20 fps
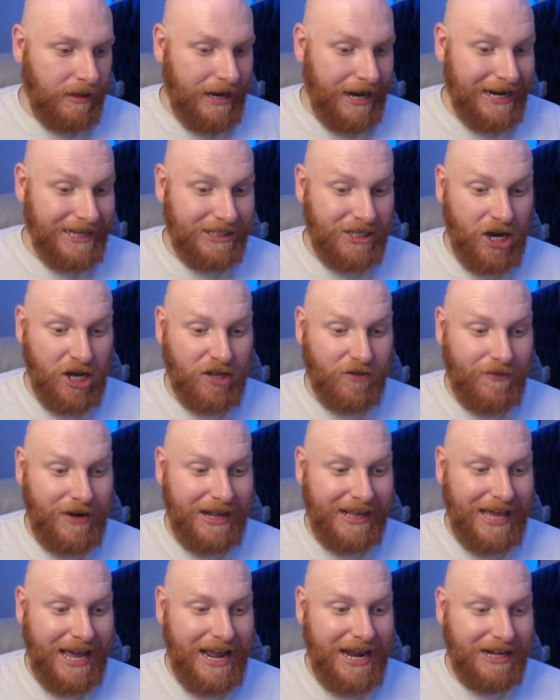And in terms of
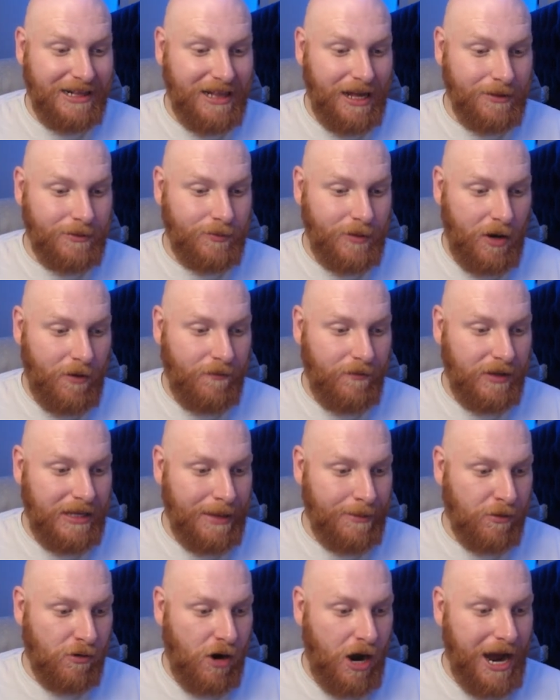relegated clubs, well,
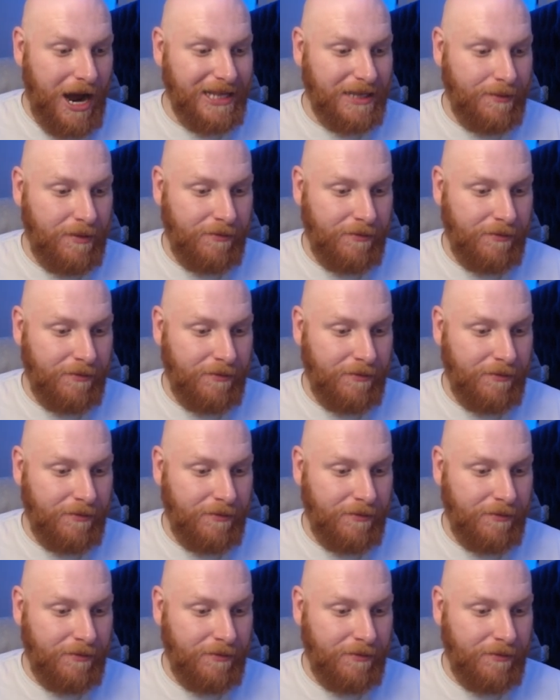Guimarães